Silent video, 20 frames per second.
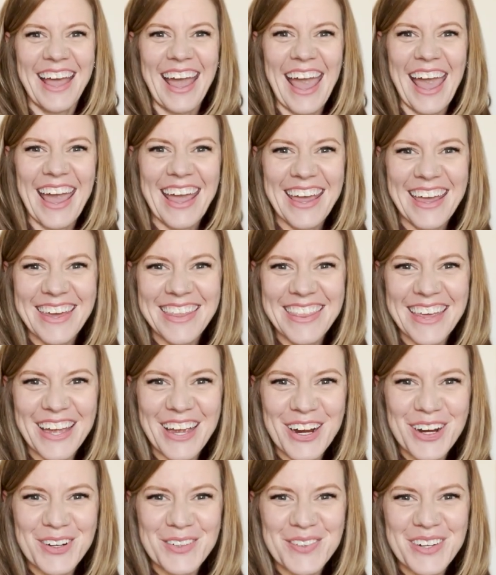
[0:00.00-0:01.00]
Hey
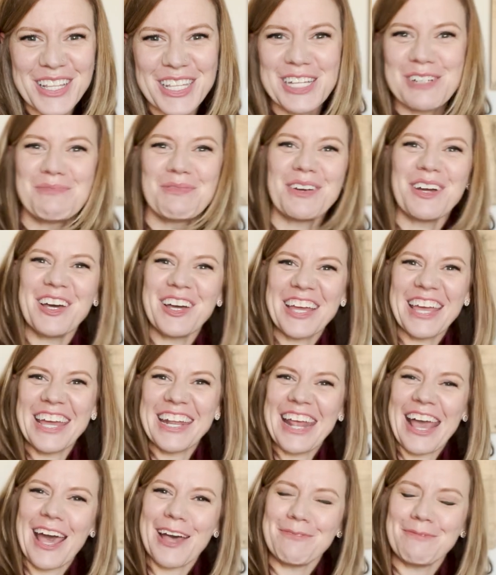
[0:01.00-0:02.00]
there, Willowbrook, and
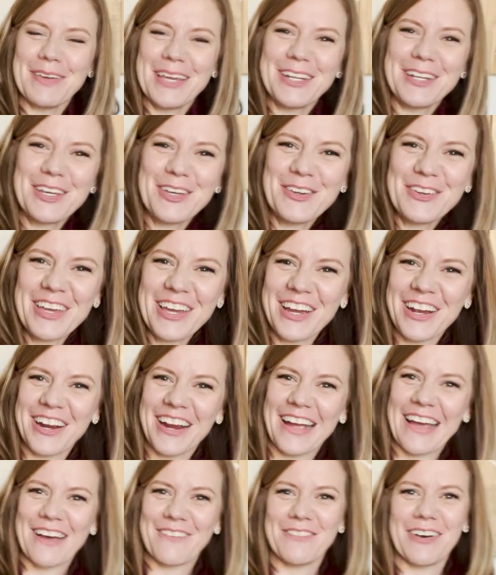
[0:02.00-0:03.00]
Happy New Year,
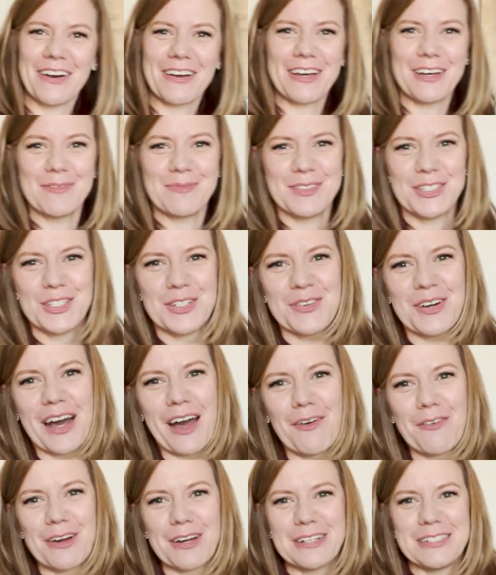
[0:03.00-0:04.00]
and welcome to
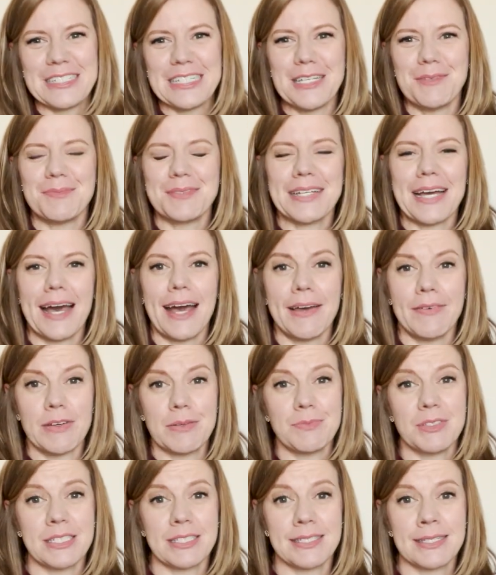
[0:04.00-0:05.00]
our deep dive. I'm
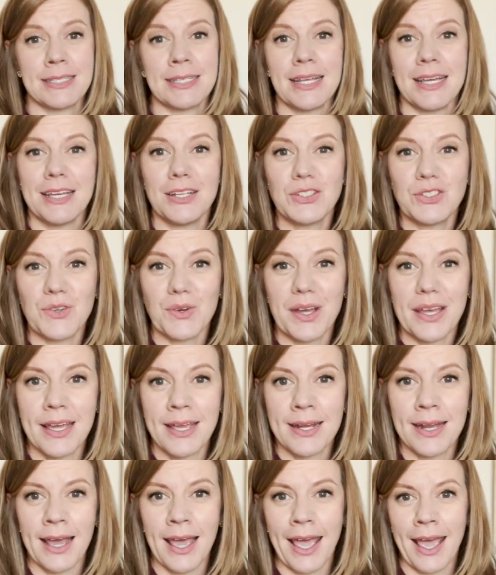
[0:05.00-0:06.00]
just
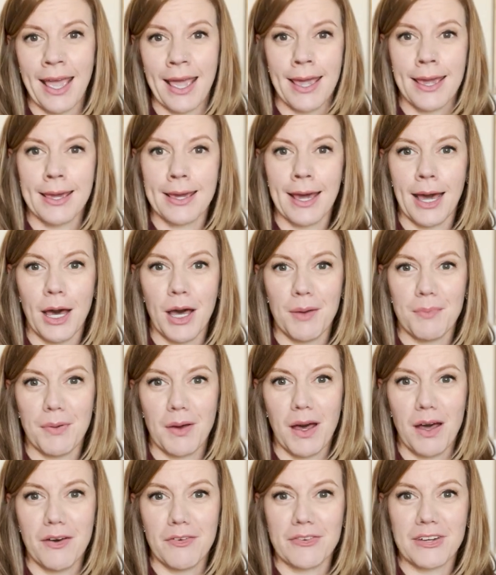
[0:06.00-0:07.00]
enjoying a cup
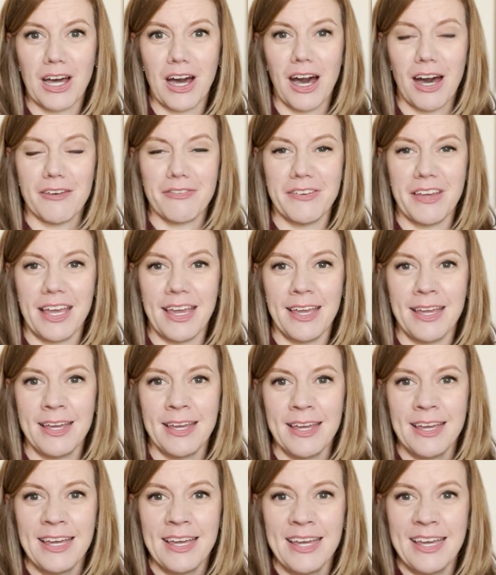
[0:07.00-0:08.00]
of coffee.
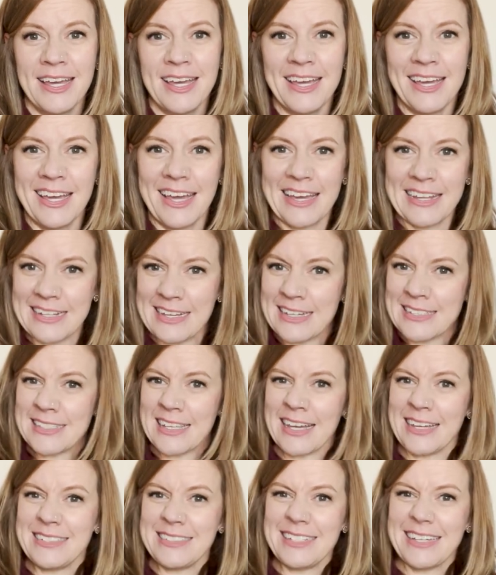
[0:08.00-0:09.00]
And as
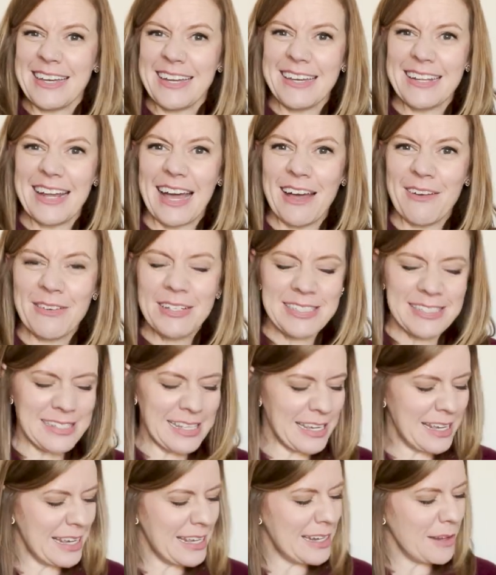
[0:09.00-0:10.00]
I did, I was
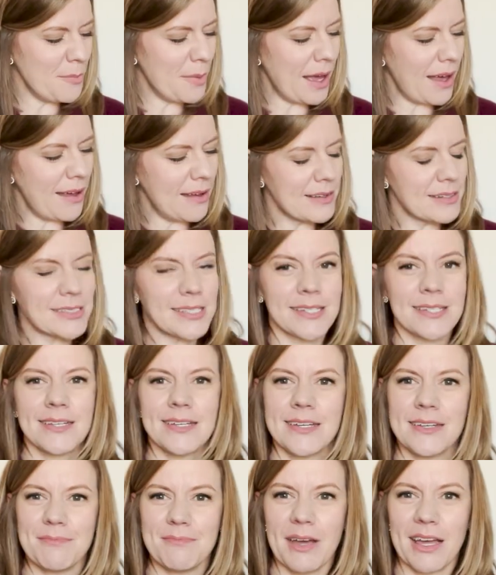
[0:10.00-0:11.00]
thinking about
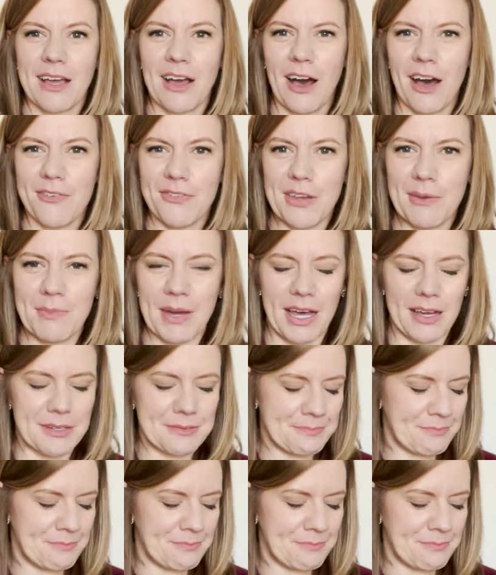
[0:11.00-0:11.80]
my coffee mug.